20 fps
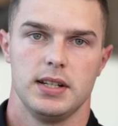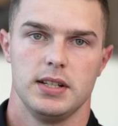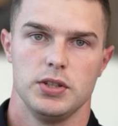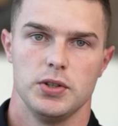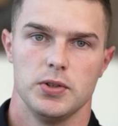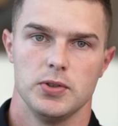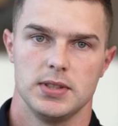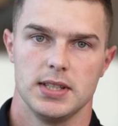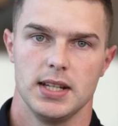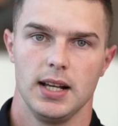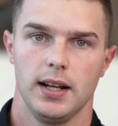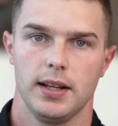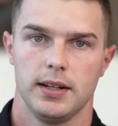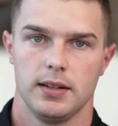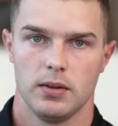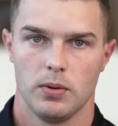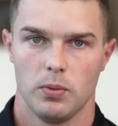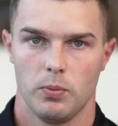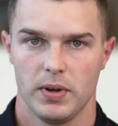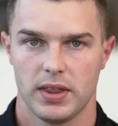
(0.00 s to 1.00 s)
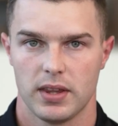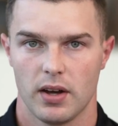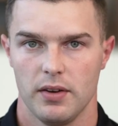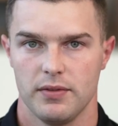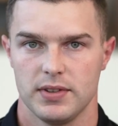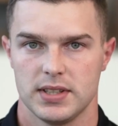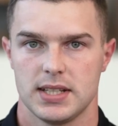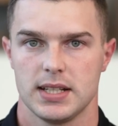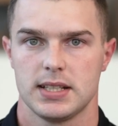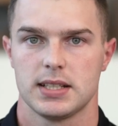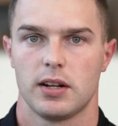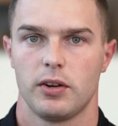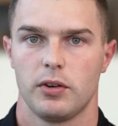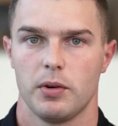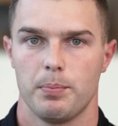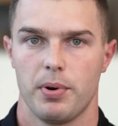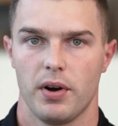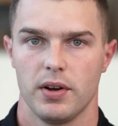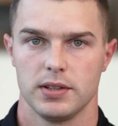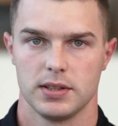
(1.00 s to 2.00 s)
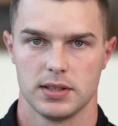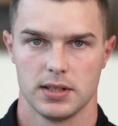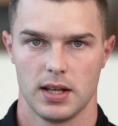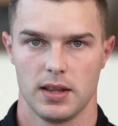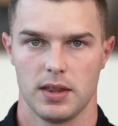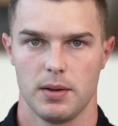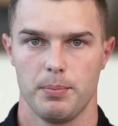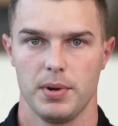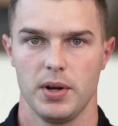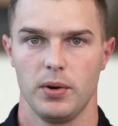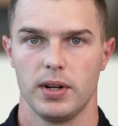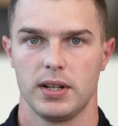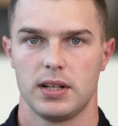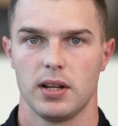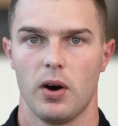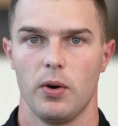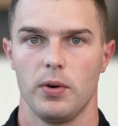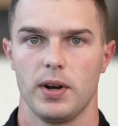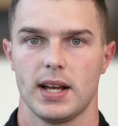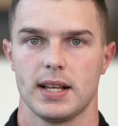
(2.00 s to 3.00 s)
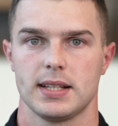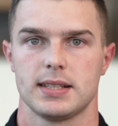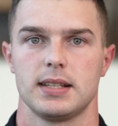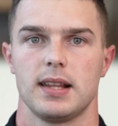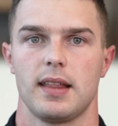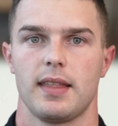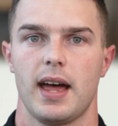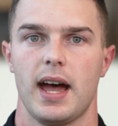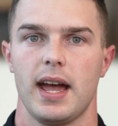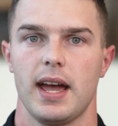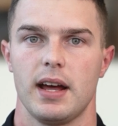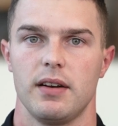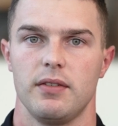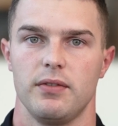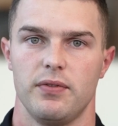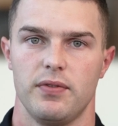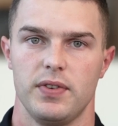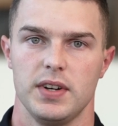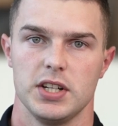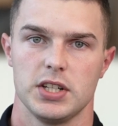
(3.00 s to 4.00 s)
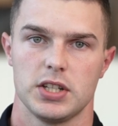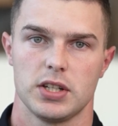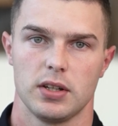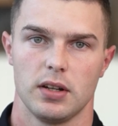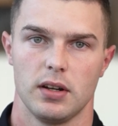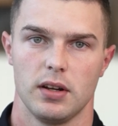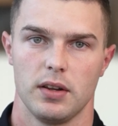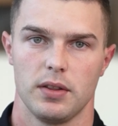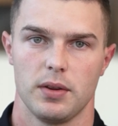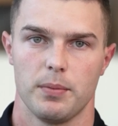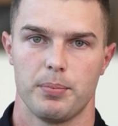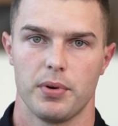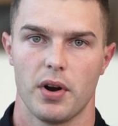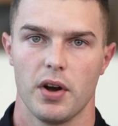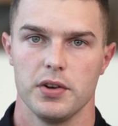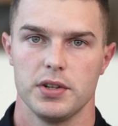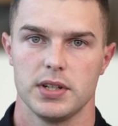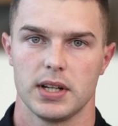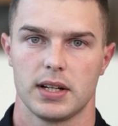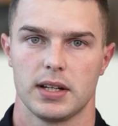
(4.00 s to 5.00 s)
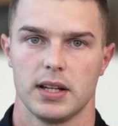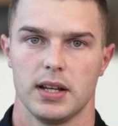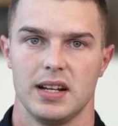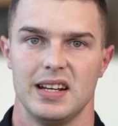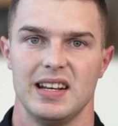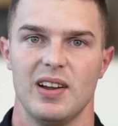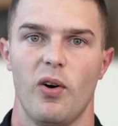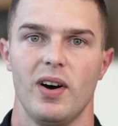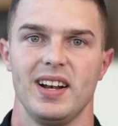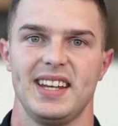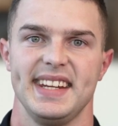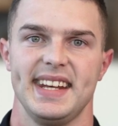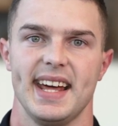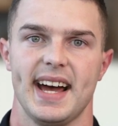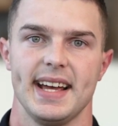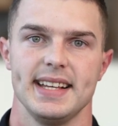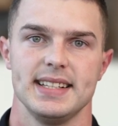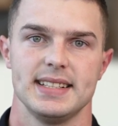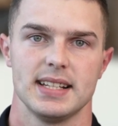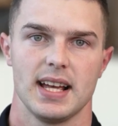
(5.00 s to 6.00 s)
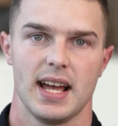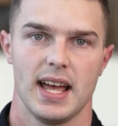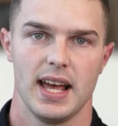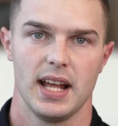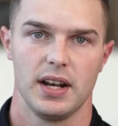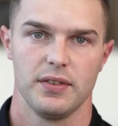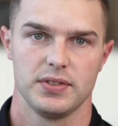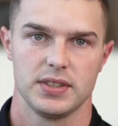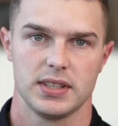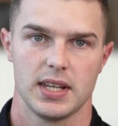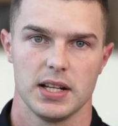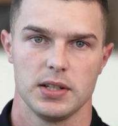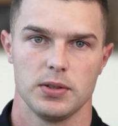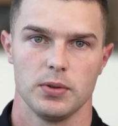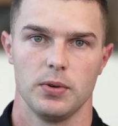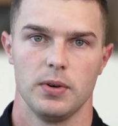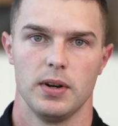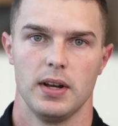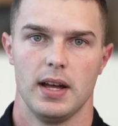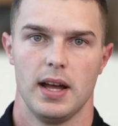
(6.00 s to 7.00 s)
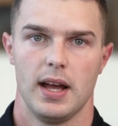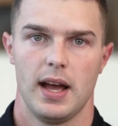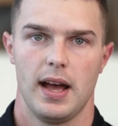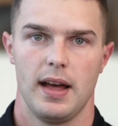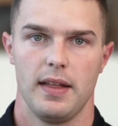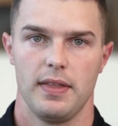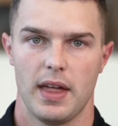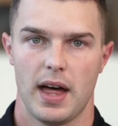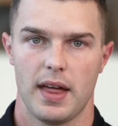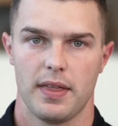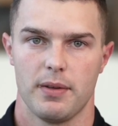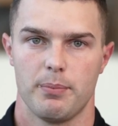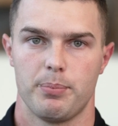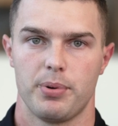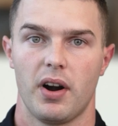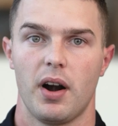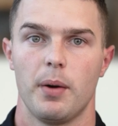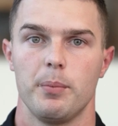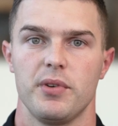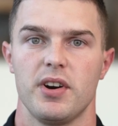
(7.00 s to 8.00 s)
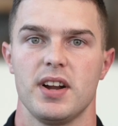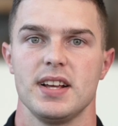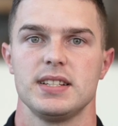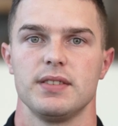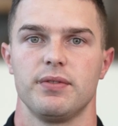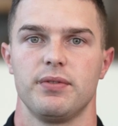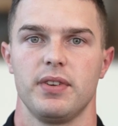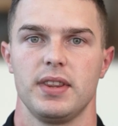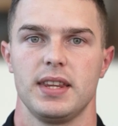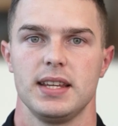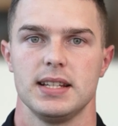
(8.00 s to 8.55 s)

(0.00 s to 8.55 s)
in New Zealand with over 600 pods, the builder told us that they had finished the project 90 days ahead of schedule, and that the prime reason for